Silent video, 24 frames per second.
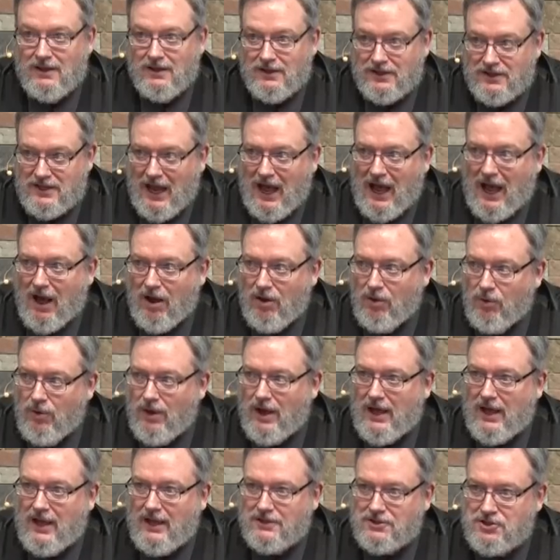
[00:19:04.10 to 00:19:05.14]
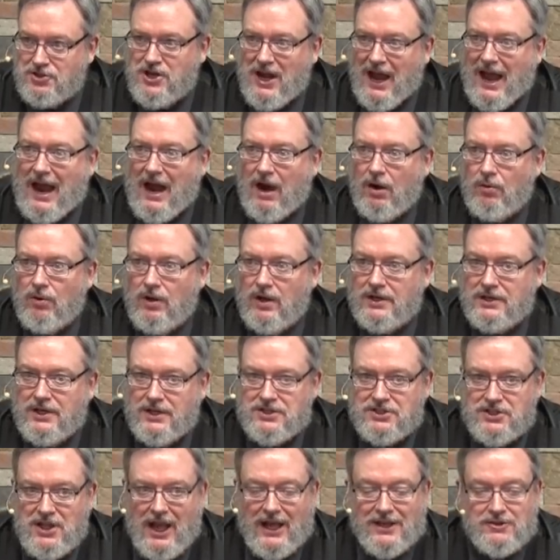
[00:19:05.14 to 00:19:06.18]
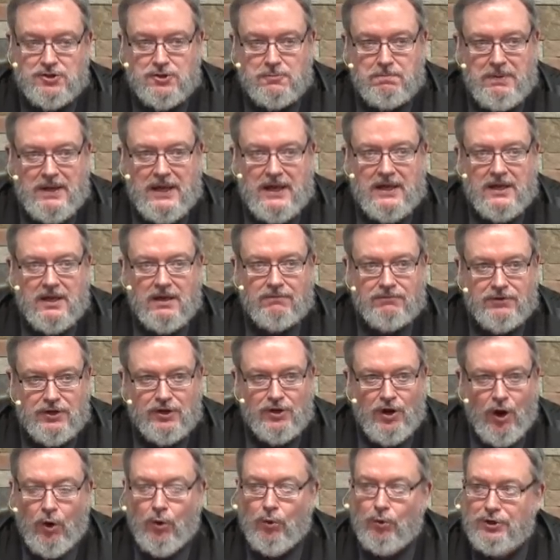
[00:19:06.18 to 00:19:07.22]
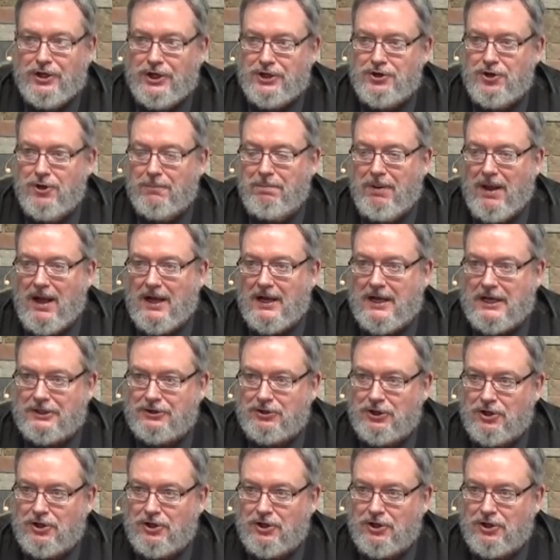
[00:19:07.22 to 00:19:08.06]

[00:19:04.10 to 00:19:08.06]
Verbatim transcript: Yahweh-Jireh does not speak of the gold in your pocket,